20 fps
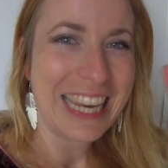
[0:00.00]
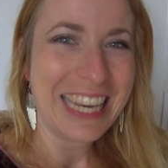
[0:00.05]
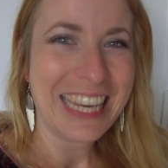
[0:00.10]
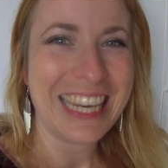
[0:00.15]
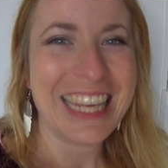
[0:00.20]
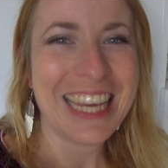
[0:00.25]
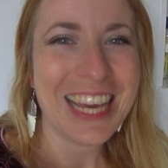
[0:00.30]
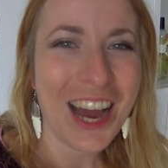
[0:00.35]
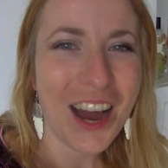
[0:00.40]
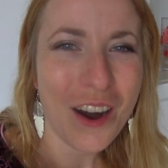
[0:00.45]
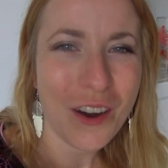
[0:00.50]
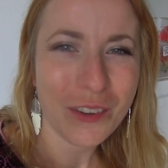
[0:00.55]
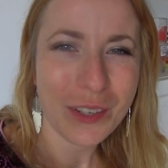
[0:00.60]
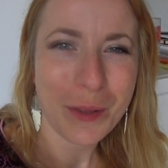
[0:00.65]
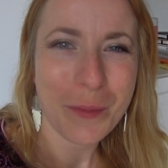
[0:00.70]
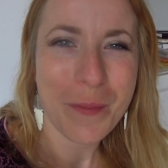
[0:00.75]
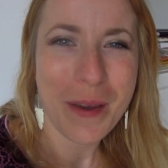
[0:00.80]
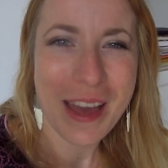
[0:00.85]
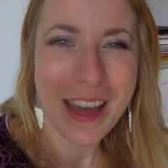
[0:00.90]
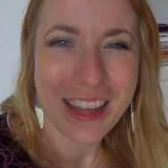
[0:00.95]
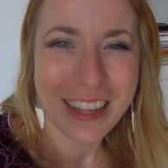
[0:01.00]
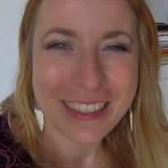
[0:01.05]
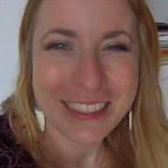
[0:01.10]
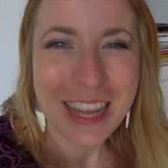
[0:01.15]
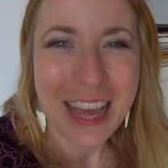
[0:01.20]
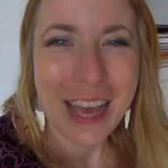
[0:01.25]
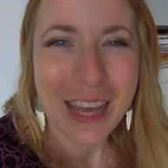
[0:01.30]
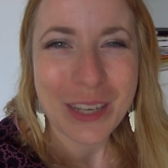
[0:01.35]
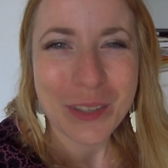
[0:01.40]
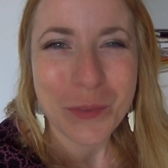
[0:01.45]
Ni hao ni man,
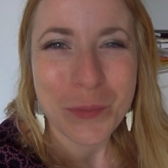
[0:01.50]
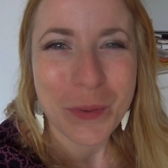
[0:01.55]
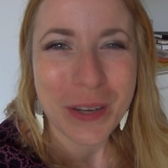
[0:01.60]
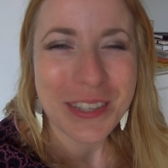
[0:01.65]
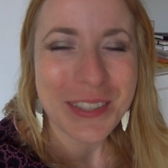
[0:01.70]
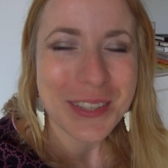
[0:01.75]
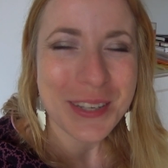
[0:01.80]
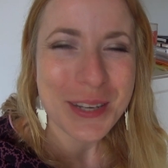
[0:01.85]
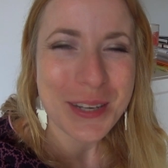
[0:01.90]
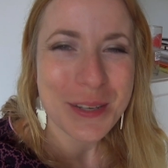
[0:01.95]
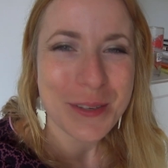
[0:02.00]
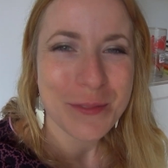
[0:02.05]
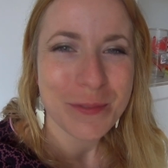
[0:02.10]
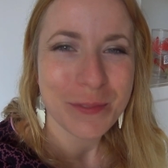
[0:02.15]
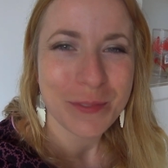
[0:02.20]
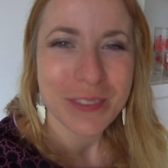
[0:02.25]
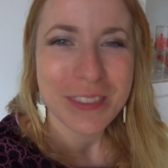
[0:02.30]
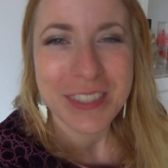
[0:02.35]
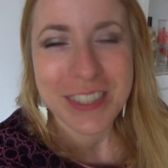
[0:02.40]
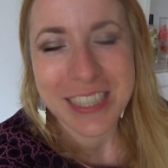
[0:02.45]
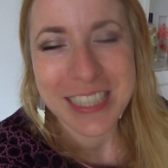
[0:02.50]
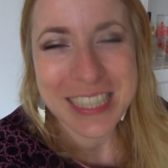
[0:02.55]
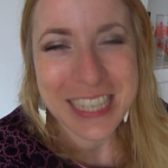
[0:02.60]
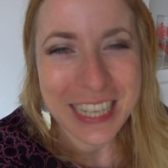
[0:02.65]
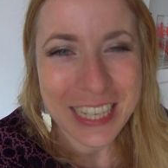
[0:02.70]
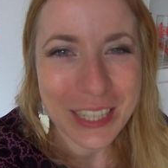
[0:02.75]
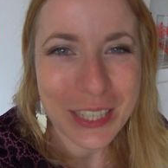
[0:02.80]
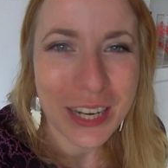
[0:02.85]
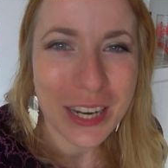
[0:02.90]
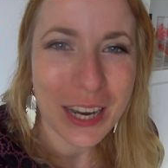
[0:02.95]
and welcome!
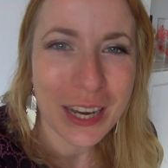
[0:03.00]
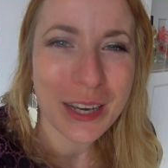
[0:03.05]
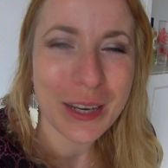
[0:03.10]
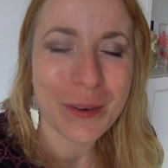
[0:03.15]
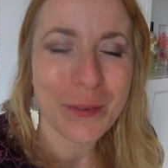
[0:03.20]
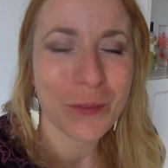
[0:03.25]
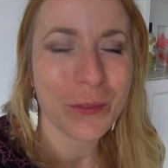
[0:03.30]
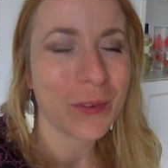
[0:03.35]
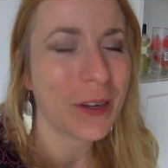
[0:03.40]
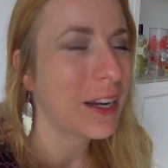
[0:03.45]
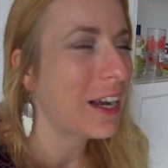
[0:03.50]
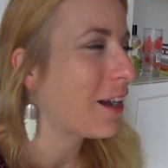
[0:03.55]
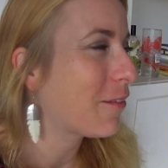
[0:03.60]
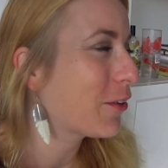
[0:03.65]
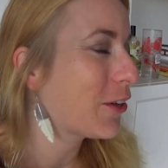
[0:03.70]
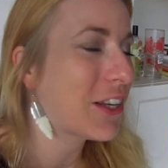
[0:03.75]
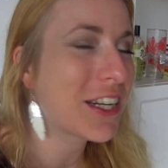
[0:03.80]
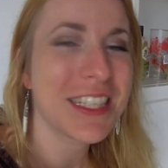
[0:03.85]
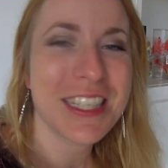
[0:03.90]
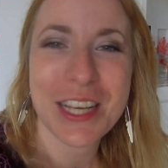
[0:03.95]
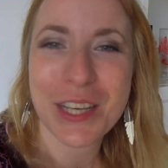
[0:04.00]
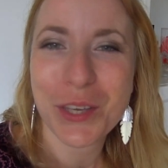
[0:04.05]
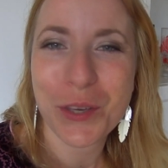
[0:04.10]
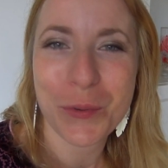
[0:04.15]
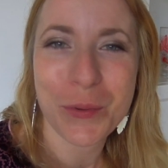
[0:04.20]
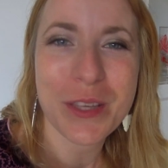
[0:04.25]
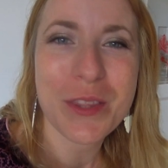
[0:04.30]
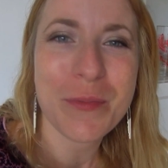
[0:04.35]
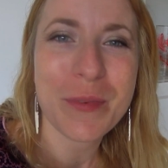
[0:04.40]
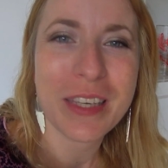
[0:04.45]
Today I'm going to take you
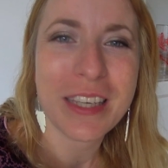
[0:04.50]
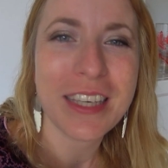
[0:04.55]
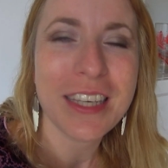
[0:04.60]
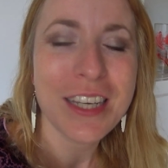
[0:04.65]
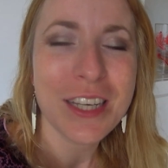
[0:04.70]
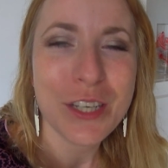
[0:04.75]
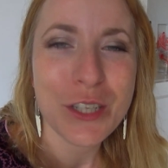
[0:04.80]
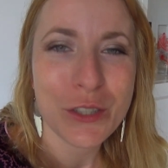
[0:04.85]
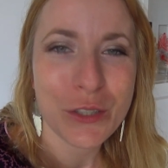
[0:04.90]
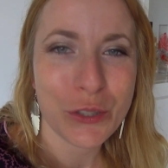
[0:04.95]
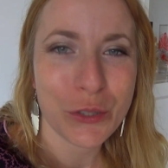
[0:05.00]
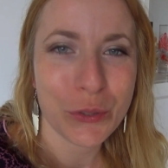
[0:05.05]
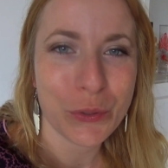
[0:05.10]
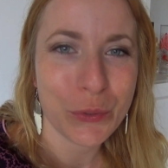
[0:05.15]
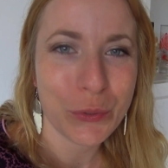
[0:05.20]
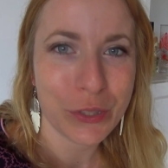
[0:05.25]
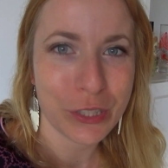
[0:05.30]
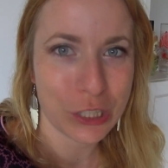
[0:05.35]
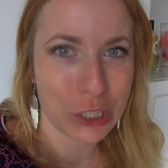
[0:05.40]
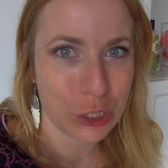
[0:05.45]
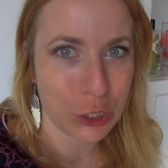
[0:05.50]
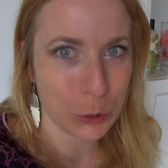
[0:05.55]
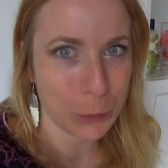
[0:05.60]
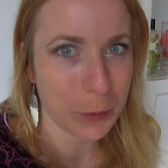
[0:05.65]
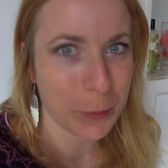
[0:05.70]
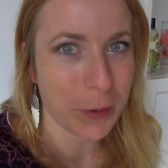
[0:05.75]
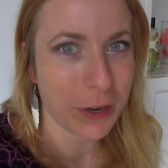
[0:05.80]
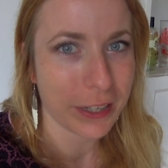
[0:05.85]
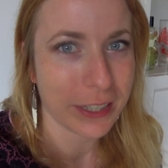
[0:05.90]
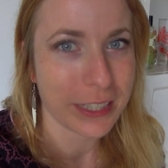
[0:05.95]
with me to the
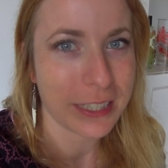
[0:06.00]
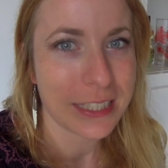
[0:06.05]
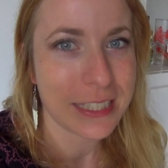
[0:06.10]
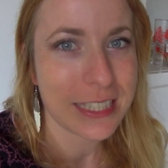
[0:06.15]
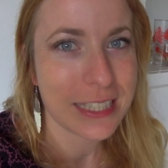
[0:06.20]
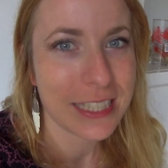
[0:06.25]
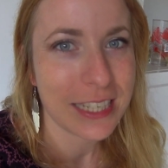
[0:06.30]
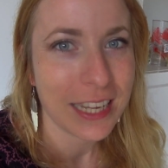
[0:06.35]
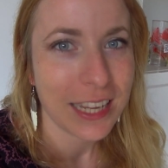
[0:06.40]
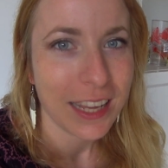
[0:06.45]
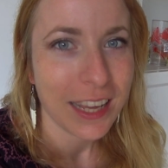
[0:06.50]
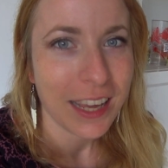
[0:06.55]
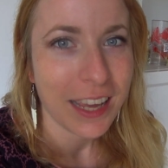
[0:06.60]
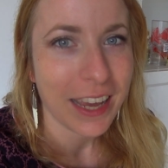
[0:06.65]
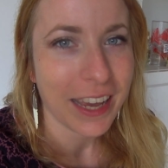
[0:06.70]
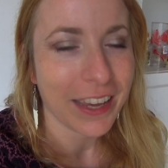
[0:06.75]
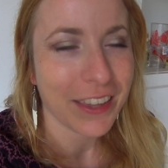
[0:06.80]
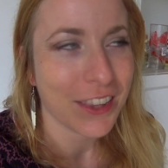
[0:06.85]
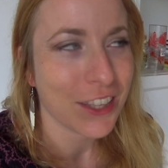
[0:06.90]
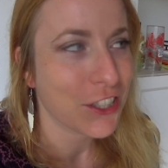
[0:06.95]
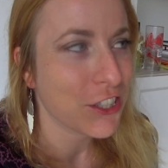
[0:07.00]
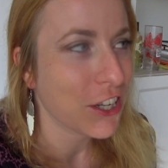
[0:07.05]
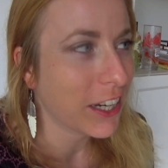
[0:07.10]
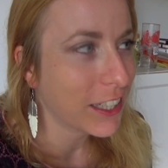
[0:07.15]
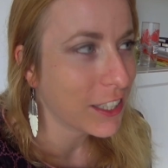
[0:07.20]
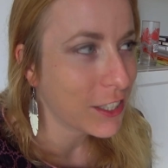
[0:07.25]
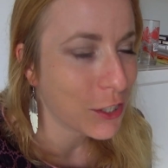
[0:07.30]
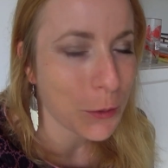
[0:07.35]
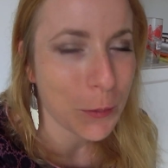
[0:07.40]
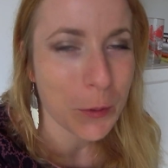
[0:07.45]
supermarket. And the
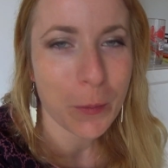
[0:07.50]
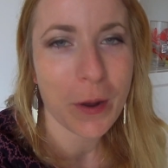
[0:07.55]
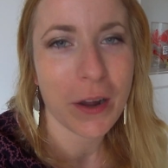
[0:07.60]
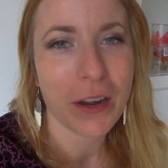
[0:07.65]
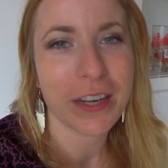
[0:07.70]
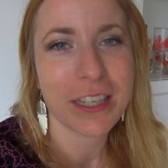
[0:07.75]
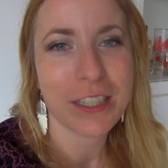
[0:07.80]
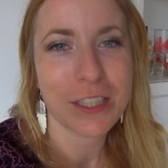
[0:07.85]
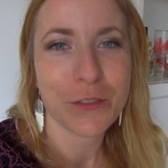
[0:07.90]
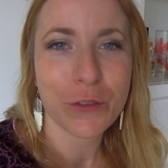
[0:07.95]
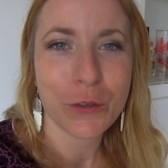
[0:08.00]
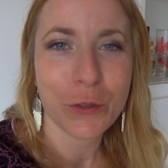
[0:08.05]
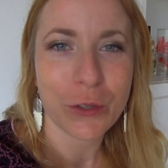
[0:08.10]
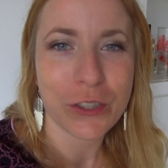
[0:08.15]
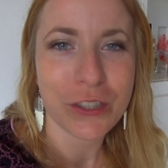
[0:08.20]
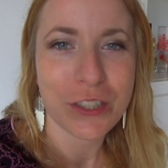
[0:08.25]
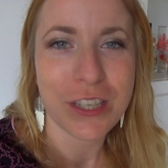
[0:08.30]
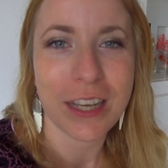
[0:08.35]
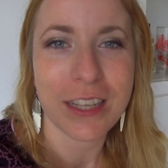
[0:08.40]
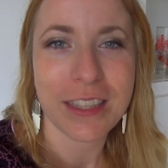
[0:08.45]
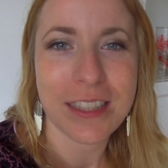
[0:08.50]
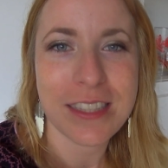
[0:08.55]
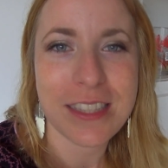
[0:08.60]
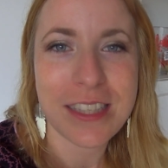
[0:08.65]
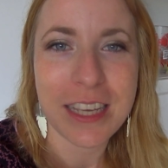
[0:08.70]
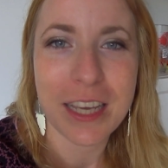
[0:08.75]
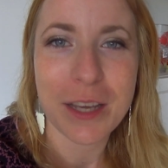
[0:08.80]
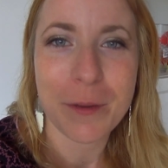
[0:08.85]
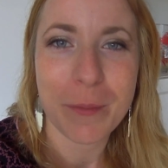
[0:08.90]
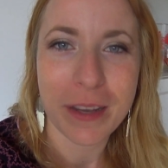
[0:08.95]
Chinese supermarket is of course not the
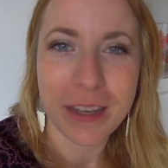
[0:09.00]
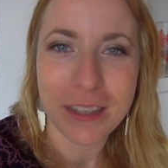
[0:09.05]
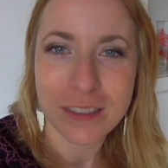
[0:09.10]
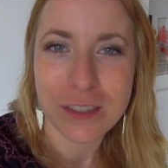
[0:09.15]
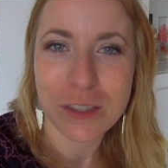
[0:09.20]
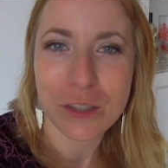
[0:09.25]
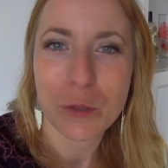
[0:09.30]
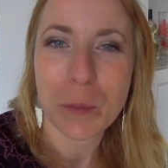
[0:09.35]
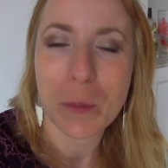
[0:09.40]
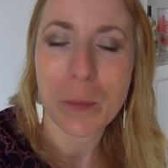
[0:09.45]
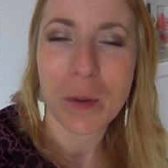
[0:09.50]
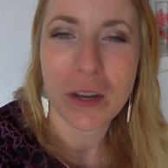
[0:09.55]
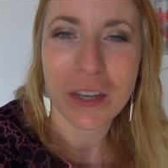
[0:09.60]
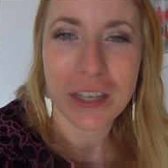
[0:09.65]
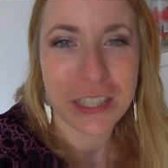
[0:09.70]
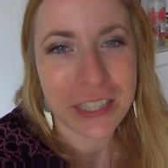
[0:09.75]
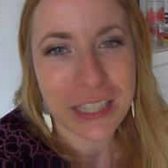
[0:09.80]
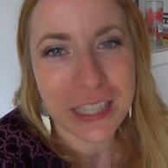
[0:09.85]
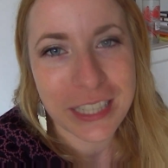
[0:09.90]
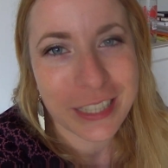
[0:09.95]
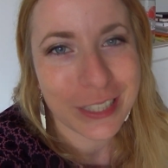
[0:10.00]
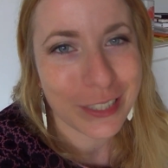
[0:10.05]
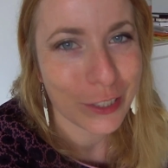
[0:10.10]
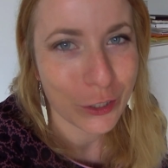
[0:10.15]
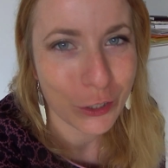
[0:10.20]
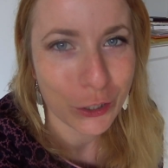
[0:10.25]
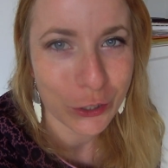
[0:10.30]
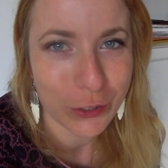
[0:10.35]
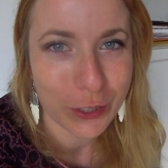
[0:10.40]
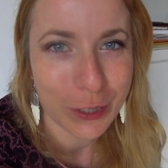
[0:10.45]
same as the supermarket
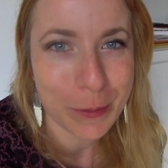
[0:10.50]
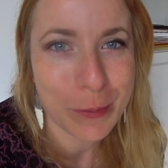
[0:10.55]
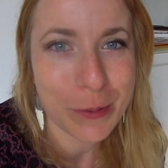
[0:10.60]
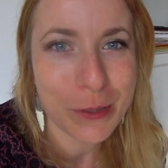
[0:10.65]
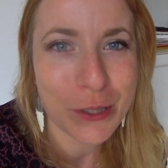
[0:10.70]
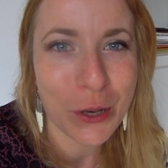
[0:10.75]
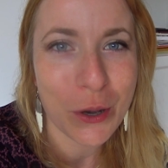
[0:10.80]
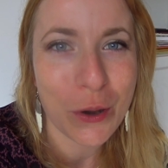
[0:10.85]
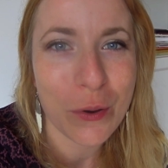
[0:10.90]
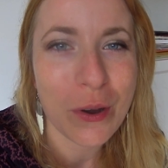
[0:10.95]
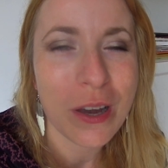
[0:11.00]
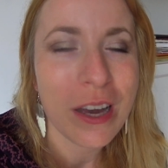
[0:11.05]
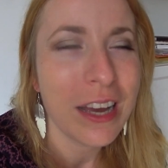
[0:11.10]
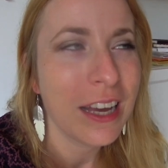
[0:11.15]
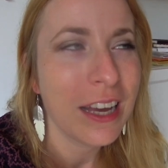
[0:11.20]
in Europe, so